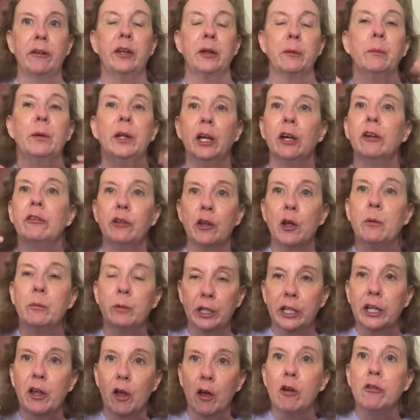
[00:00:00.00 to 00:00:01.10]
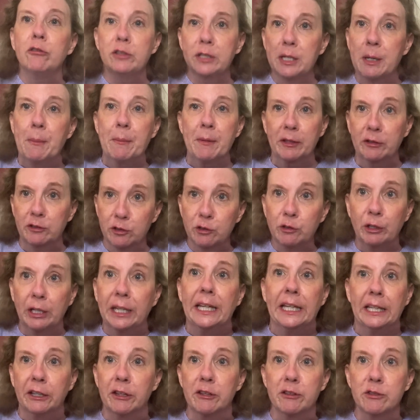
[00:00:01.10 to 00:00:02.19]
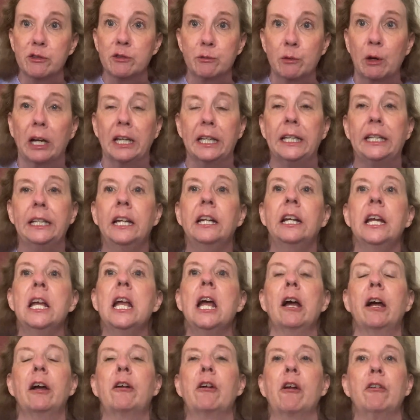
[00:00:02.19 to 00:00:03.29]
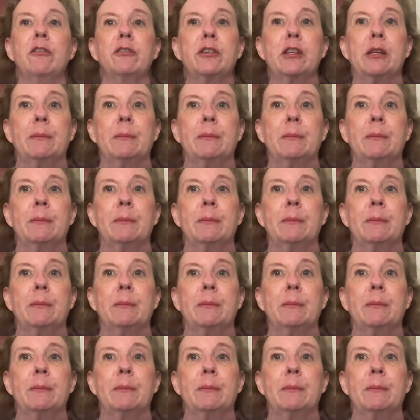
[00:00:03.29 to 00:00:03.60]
and we all know what a cozy mystery is, right? A cozy